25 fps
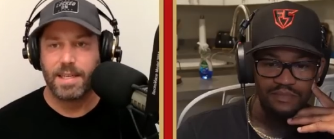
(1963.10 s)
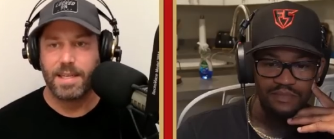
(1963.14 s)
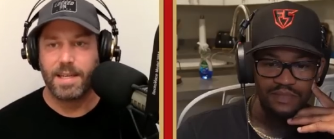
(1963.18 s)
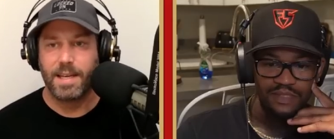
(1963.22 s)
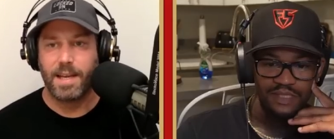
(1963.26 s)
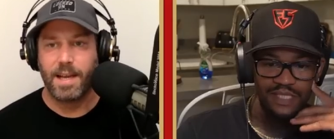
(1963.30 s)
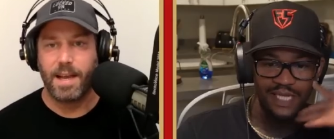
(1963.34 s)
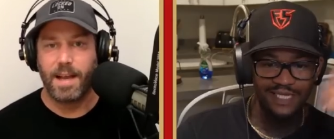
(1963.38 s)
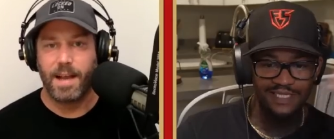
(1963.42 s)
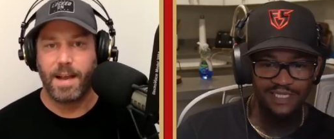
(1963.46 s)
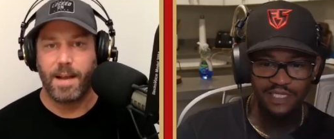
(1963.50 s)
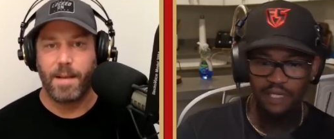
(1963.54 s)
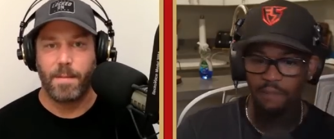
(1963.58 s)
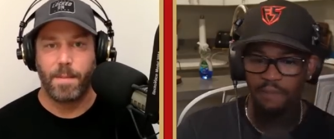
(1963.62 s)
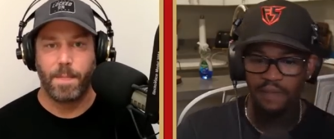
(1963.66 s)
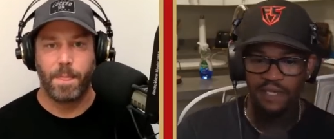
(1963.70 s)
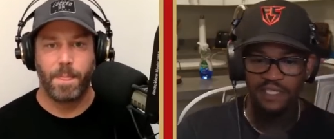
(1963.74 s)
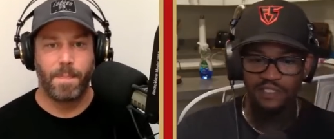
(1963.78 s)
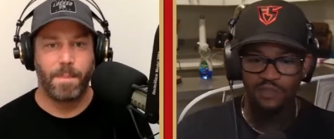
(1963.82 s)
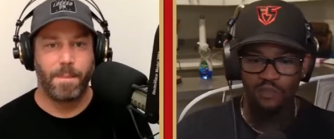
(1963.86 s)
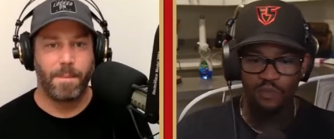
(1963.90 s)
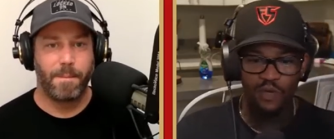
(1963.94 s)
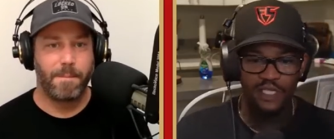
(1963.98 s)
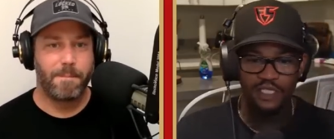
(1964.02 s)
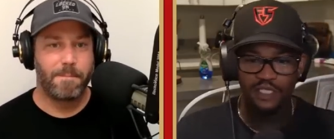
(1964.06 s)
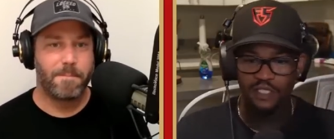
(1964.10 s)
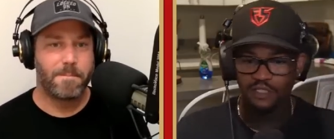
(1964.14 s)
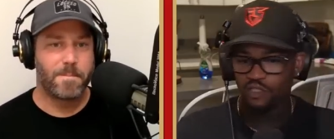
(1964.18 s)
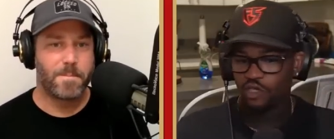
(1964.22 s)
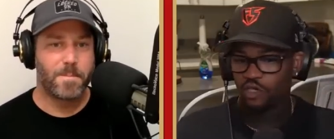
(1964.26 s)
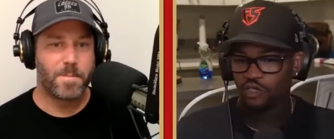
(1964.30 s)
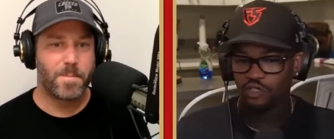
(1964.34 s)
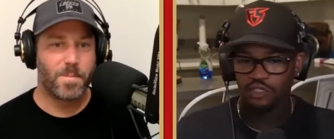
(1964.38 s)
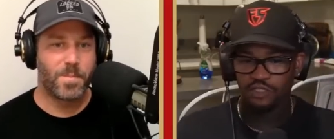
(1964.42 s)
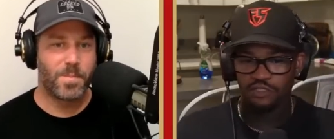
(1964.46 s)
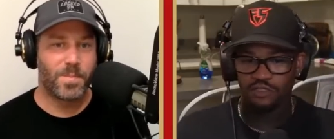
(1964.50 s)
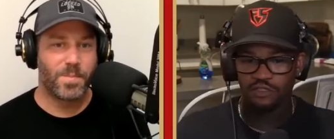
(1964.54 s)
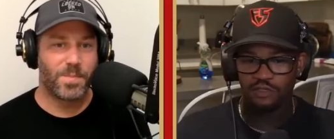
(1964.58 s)
Speaker 1: That's uh, the best way to
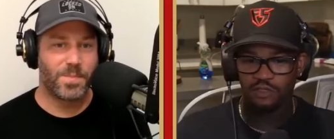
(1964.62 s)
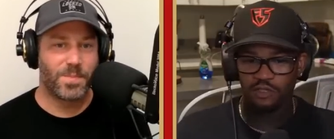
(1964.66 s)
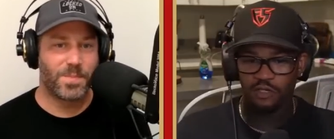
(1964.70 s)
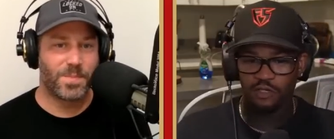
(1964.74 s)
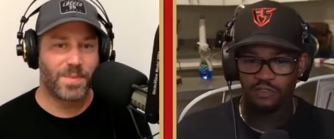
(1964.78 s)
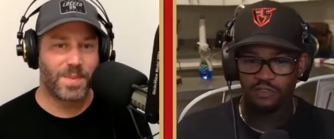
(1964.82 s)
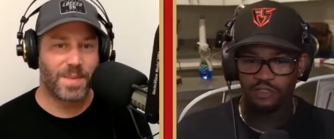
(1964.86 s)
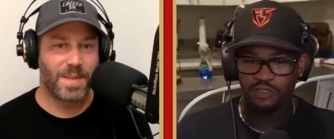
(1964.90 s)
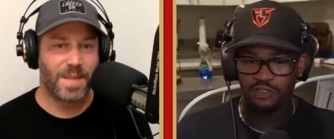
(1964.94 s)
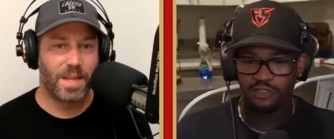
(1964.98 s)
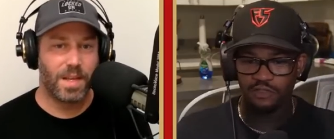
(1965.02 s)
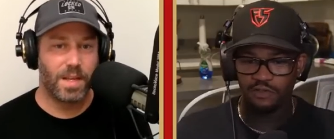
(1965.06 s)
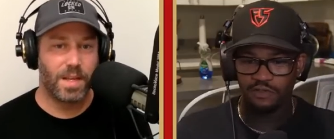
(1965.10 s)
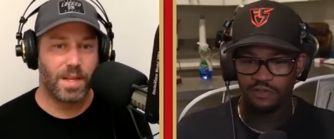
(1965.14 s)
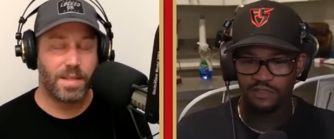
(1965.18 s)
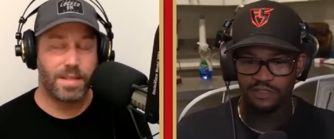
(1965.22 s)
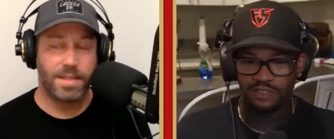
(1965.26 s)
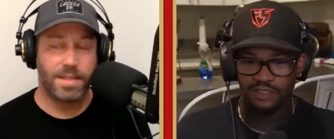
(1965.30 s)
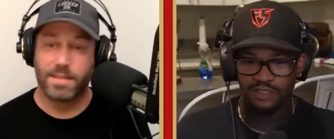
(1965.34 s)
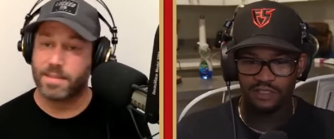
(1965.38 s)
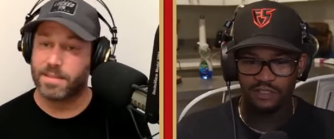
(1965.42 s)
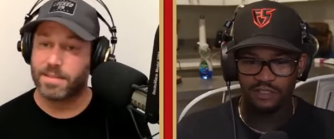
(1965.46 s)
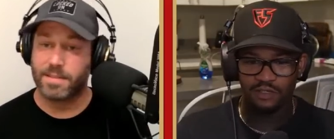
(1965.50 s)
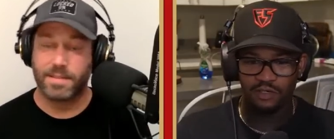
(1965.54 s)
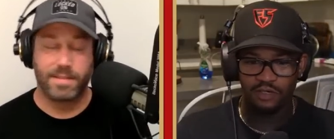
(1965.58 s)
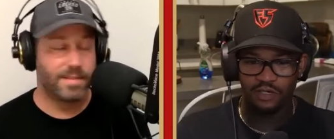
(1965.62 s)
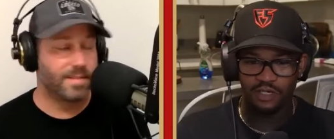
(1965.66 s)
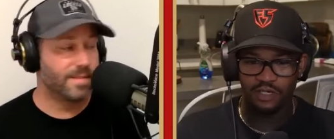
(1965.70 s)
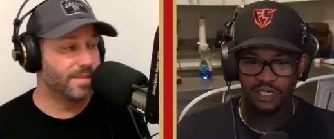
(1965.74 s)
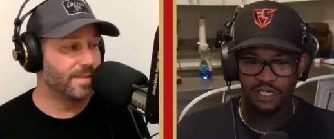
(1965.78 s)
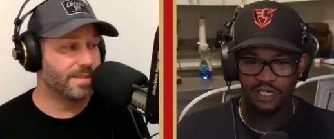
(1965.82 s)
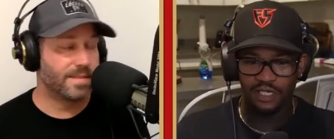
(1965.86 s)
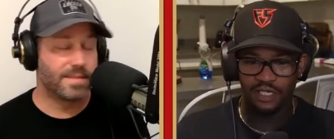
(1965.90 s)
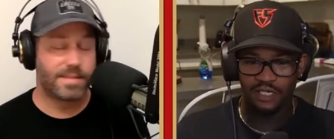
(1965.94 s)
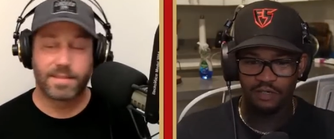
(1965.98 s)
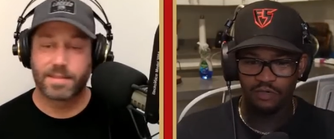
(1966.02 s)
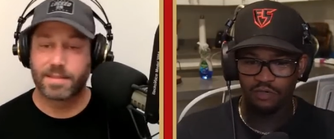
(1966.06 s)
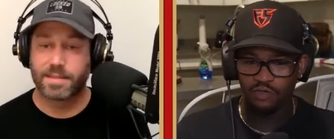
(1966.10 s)
know your learn your your
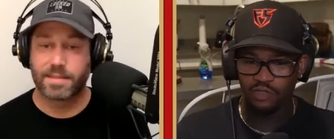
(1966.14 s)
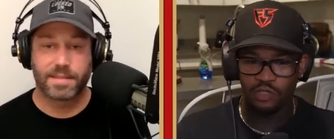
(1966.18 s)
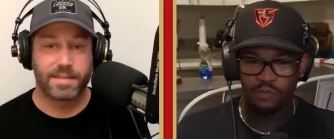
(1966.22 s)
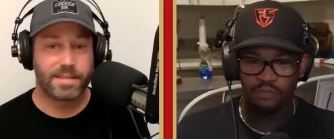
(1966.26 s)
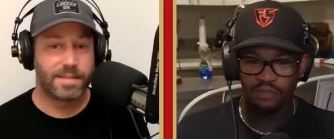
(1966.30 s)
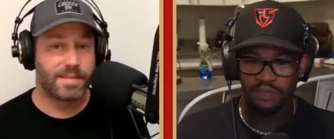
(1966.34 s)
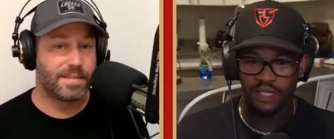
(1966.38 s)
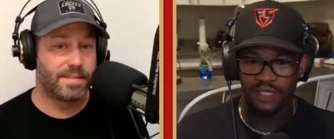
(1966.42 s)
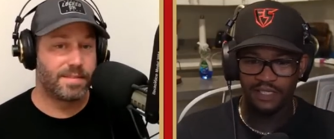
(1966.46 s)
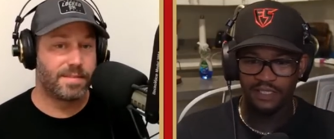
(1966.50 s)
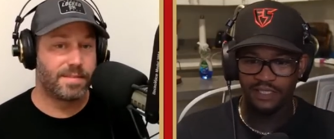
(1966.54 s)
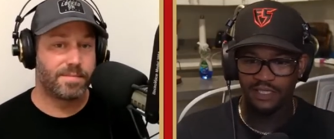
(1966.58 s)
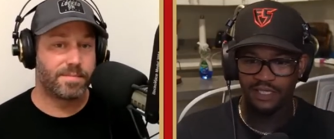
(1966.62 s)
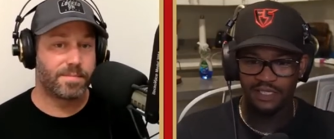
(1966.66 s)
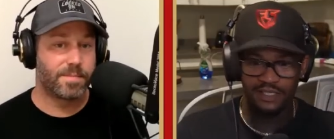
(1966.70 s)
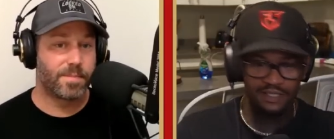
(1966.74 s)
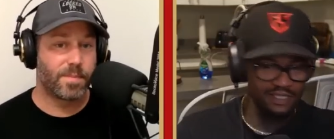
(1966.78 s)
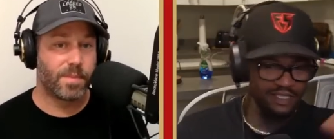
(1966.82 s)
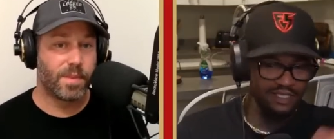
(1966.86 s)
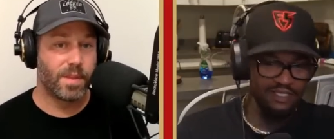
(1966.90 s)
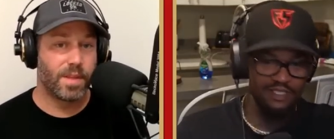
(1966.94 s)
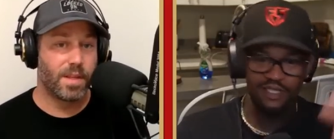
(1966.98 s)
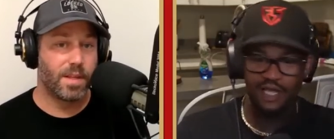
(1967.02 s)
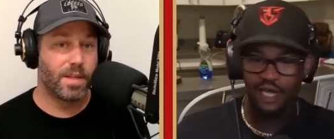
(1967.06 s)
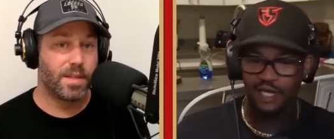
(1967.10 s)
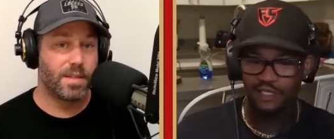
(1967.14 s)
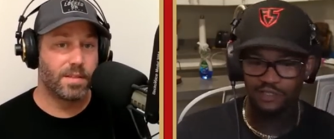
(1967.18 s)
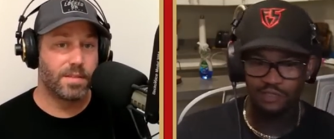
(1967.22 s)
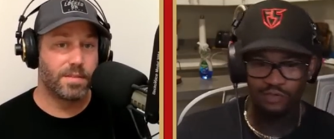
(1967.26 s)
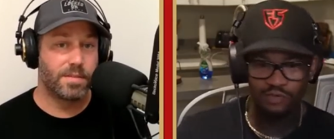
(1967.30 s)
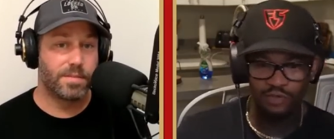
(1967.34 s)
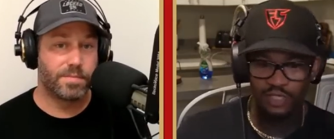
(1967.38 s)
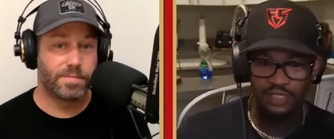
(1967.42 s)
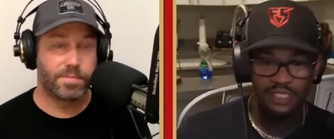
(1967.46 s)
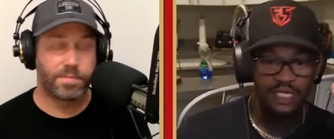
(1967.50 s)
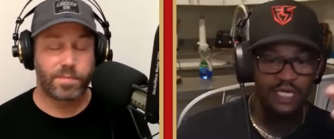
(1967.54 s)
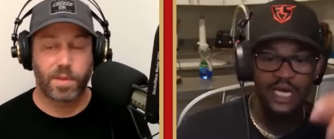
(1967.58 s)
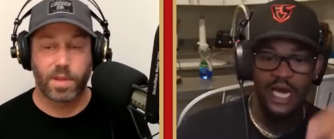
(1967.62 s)
uh, who you're playing against is locked
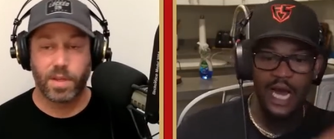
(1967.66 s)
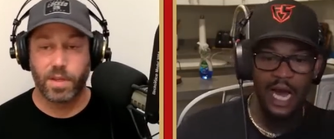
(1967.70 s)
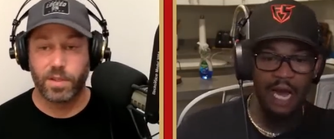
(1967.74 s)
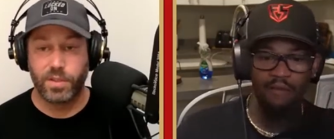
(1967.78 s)
on.